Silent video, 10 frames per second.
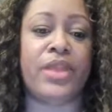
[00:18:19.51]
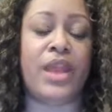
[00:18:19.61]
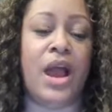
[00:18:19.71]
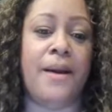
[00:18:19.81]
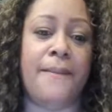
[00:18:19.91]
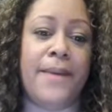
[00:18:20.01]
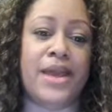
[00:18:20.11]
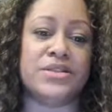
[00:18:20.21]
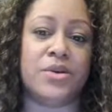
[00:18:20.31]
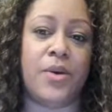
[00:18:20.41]

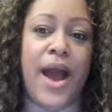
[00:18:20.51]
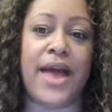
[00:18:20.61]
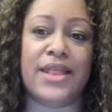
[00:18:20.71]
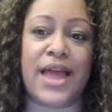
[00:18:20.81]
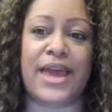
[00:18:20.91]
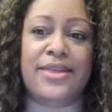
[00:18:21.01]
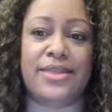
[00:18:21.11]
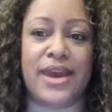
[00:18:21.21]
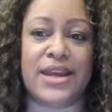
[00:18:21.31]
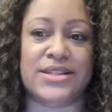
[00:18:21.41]
And so I like
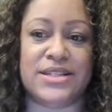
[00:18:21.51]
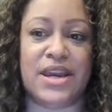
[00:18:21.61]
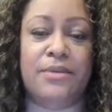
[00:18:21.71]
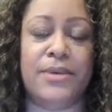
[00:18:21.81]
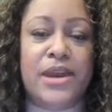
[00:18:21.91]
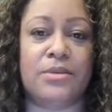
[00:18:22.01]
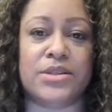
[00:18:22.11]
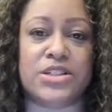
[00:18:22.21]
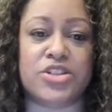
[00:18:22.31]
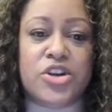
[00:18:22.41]
the idea of being able
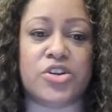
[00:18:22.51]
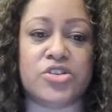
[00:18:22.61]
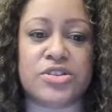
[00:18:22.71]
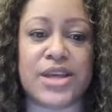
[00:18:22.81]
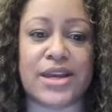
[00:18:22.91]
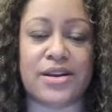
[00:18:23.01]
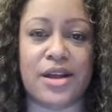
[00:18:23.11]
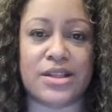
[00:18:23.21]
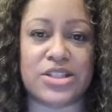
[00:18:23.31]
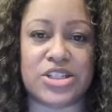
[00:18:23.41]
to turn
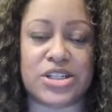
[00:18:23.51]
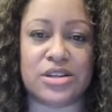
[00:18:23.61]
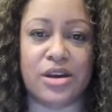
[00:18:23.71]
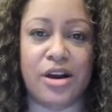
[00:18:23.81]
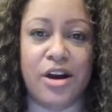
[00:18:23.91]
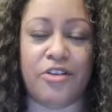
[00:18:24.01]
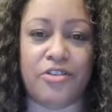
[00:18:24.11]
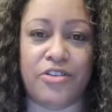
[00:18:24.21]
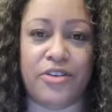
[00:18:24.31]
technology off.